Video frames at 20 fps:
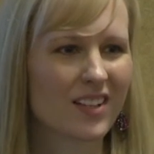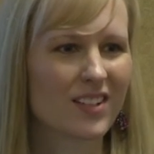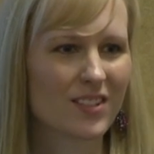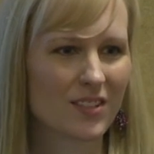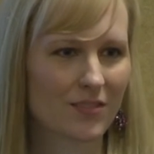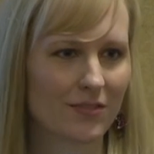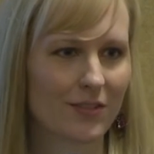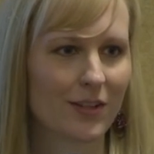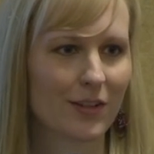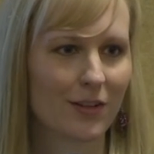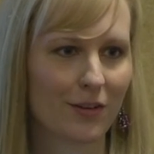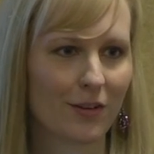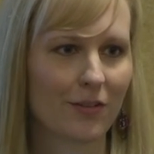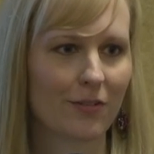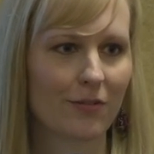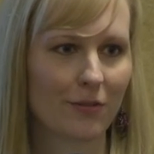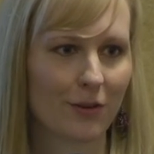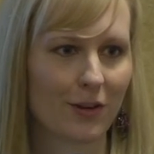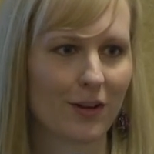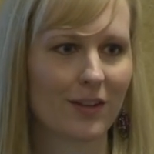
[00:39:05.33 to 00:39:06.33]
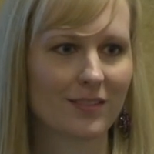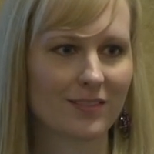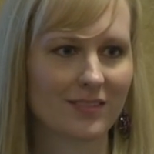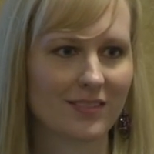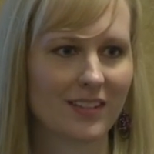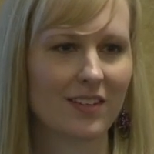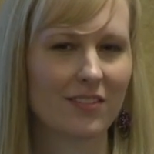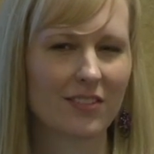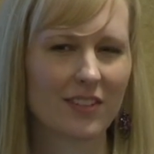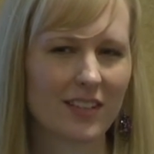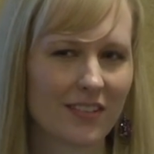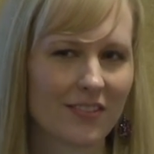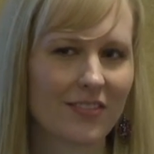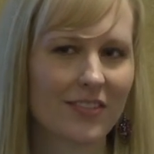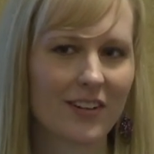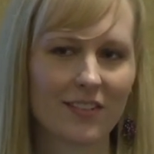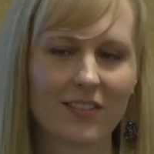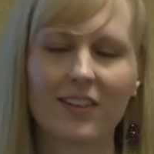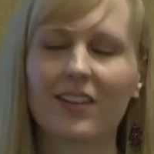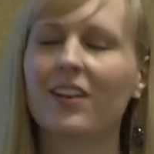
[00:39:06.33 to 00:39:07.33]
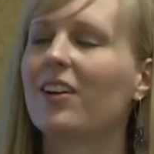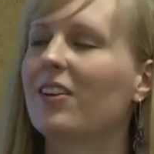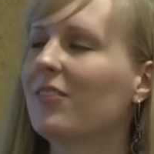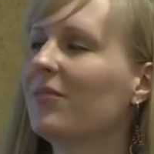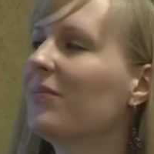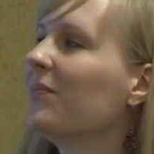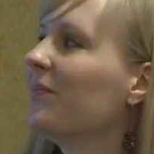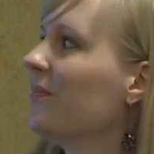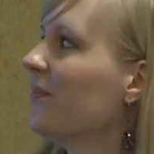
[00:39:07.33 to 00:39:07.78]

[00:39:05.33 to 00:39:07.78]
us feel full, even if they're little.